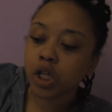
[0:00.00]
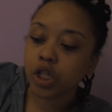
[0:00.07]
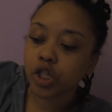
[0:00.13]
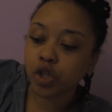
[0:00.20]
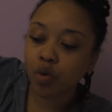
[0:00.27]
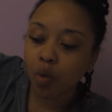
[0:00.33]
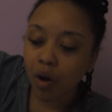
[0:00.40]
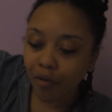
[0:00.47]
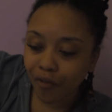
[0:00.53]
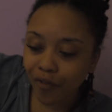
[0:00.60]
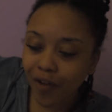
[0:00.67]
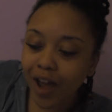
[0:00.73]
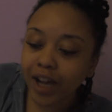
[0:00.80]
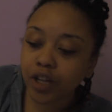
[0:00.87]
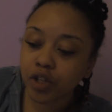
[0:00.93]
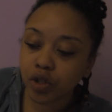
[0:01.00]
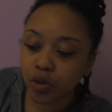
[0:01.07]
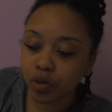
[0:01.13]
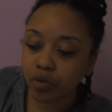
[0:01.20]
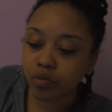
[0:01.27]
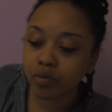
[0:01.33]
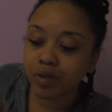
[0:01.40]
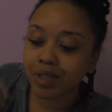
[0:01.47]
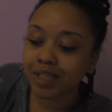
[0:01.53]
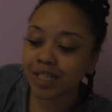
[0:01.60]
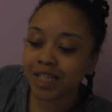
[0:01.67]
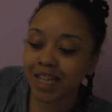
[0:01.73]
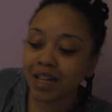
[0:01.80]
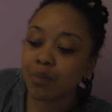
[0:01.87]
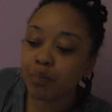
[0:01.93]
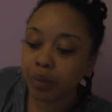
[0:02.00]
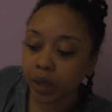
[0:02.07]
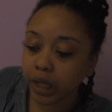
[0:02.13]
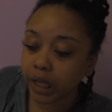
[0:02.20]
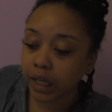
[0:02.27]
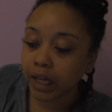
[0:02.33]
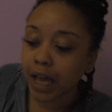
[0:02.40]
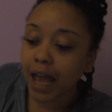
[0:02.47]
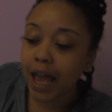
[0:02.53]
to affect you deeply.